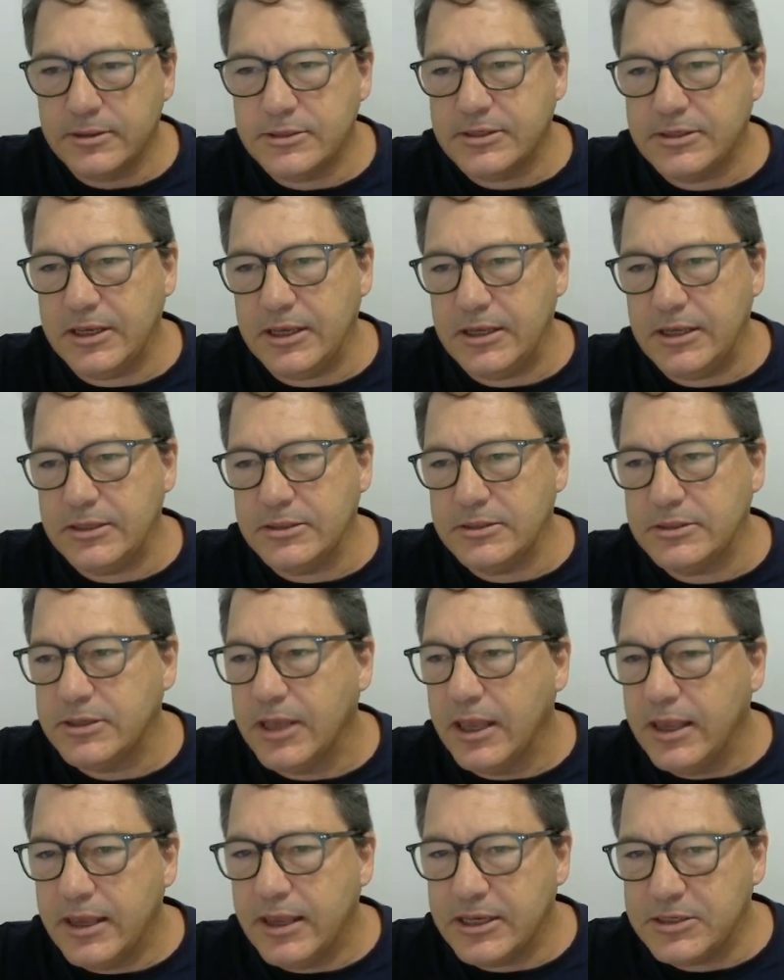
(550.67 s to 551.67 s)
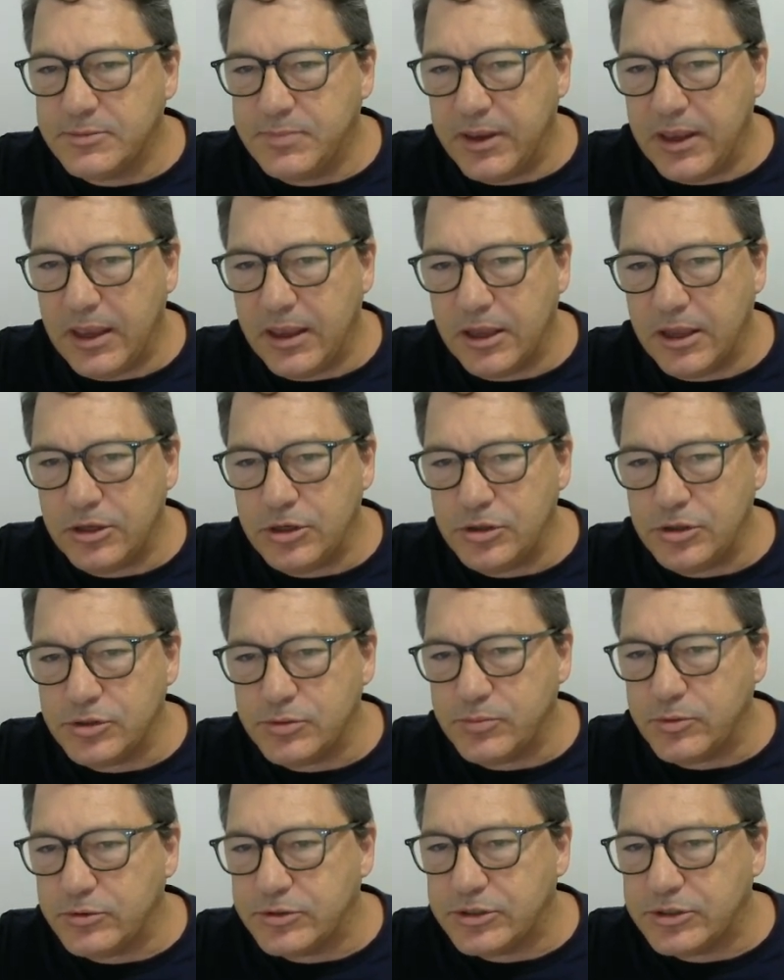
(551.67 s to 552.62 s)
scenes as being unusable.